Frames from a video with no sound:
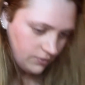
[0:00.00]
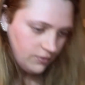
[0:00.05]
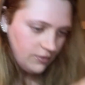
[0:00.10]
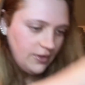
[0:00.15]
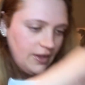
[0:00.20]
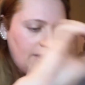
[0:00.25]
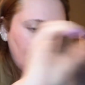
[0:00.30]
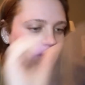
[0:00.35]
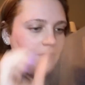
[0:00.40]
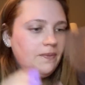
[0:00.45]

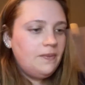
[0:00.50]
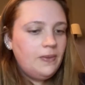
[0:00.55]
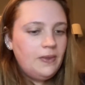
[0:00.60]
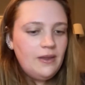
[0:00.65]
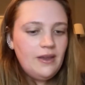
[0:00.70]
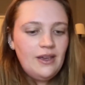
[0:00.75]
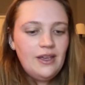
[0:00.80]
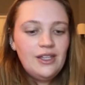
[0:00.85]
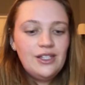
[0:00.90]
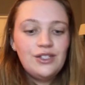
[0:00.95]
Yeah,
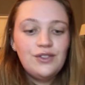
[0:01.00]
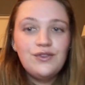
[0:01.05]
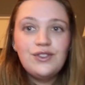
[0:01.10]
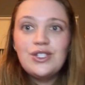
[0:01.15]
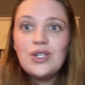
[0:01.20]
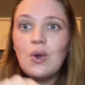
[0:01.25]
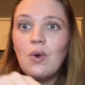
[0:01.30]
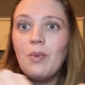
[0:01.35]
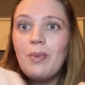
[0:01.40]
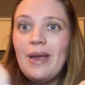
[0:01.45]
it's
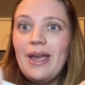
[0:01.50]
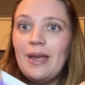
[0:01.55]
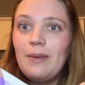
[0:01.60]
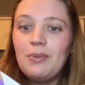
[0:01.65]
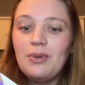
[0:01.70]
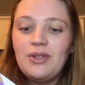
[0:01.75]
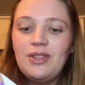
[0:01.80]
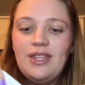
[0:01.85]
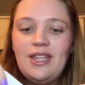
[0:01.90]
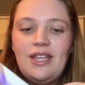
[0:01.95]
so
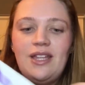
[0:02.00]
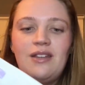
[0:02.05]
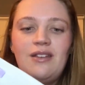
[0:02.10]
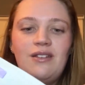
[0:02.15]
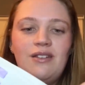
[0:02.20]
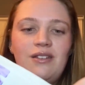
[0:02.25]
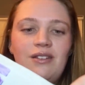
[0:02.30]
paper thin.